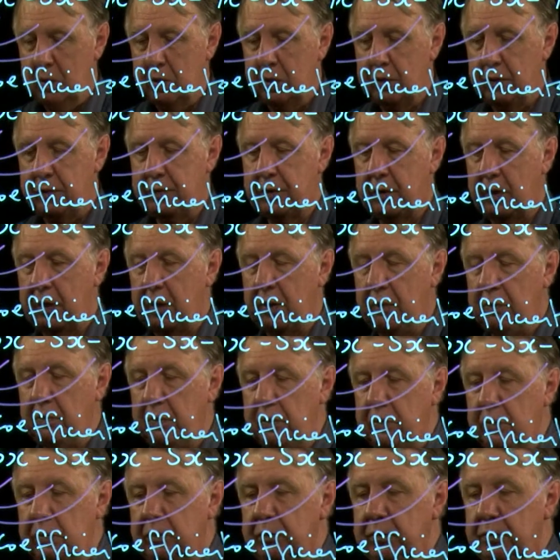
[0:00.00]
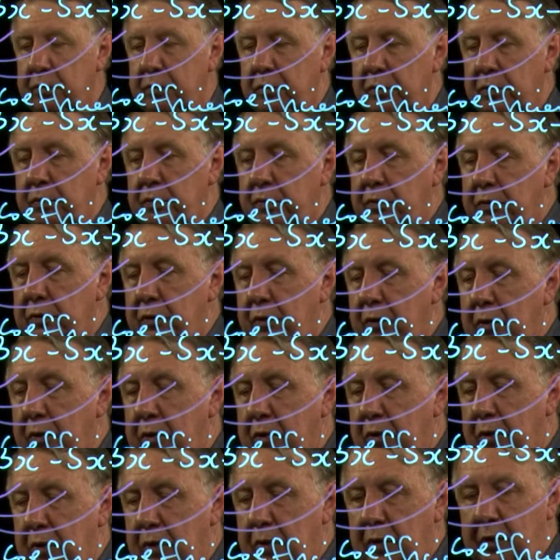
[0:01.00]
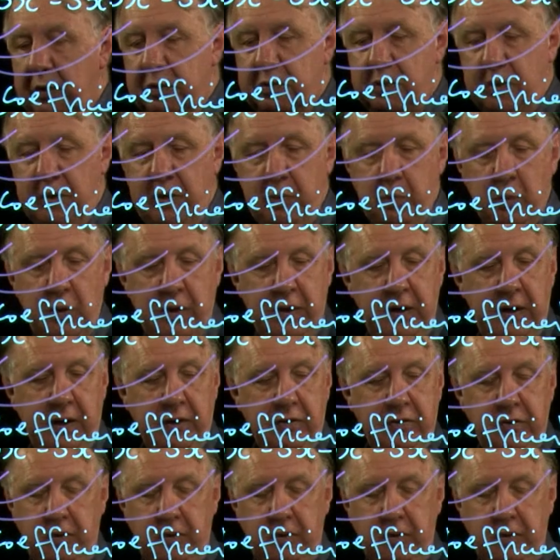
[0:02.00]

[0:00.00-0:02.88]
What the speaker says: So there's only one x